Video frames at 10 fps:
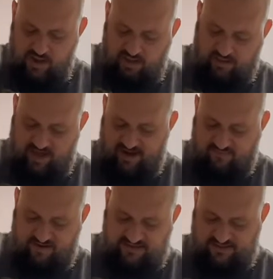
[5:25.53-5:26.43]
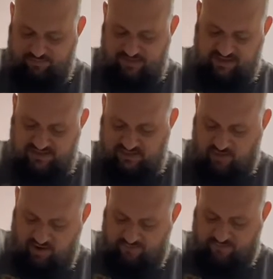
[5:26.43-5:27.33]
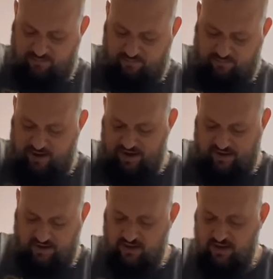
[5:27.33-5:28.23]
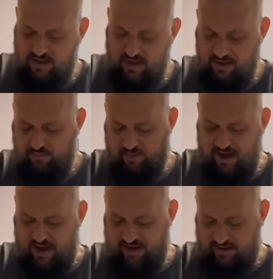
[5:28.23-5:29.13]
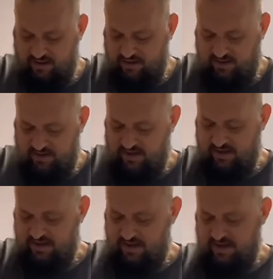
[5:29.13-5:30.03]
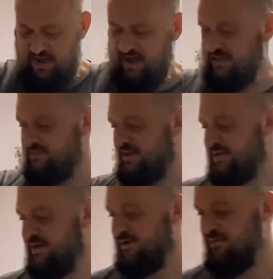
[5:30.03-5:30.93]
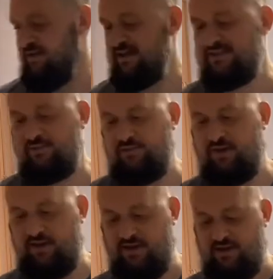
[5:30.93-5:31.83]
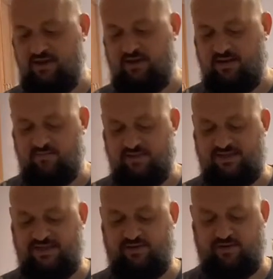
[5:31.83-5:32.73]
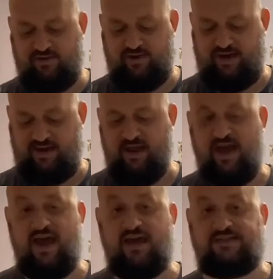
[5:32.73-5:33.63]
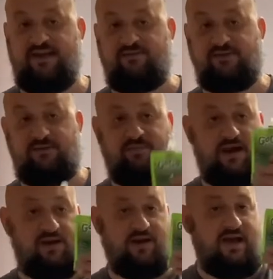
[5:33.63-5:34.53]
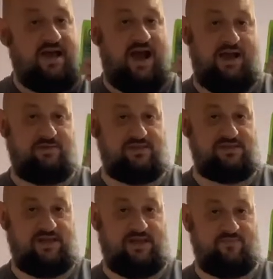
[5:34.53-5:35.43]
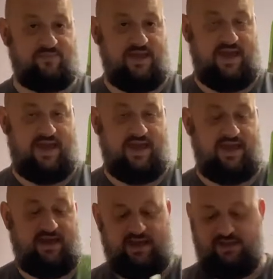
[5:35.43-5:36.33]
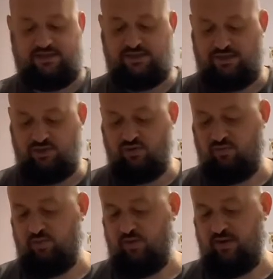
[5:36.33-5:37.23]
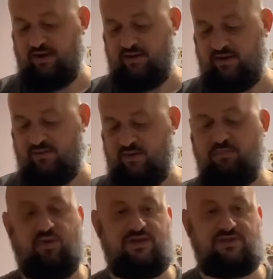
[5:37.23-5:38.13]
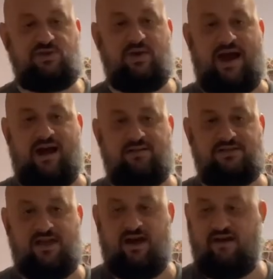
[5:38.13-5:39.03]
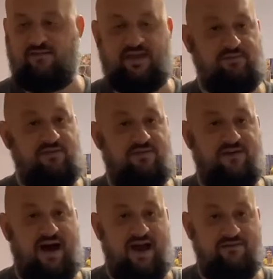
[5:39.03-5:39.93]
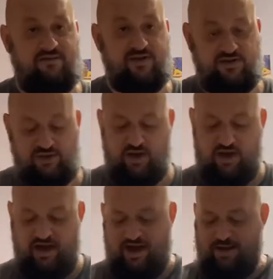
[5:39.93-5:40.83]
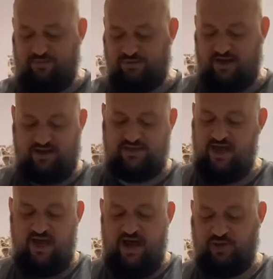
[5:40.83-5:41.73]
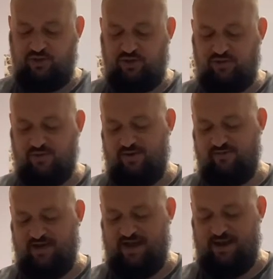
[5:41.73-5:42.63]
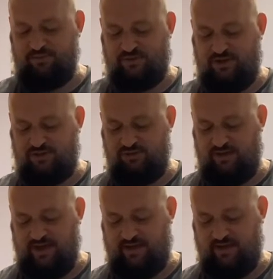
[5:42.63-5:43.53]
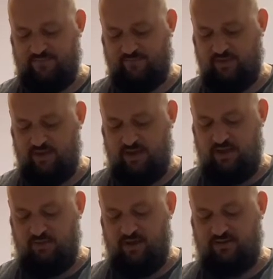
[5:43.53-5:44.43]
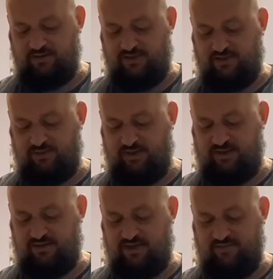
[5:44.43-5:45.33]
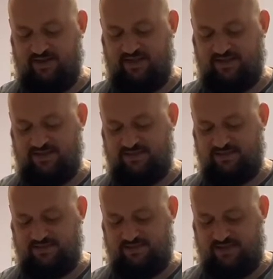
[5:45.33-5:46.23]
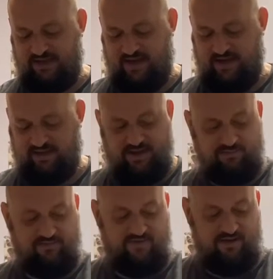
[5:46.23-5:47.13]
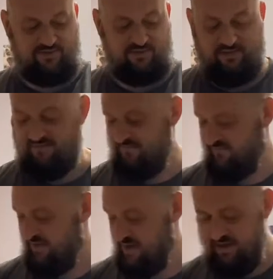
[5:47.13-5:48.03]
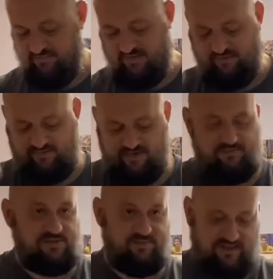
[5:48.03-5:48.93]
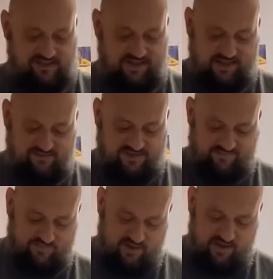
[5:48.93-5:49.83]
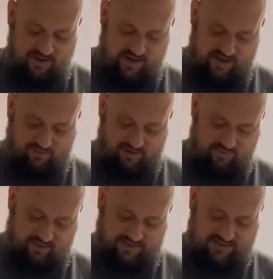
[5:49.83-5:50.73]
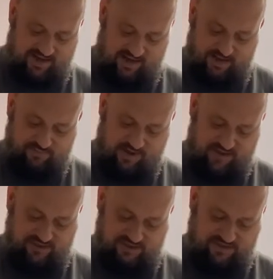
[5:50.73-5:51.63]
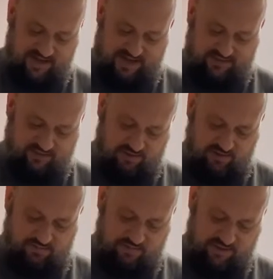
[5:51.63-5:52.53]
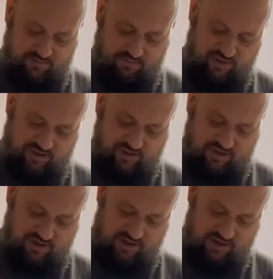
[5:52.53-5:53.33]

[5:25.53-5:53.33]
a lot of recipes call for butter, but as my secret recipe, my secret ingredient, instead of using butter, I'm using a 3.2 ounce of Gimme 5 applesauce. And you can use whatever kind of applesauce you like, whether it's unsweetened or stuff. I like this. Gimme 5 is one of my favorite flavors. My son loves it. And we're going to mix that up, and it just adds a little bit of moisture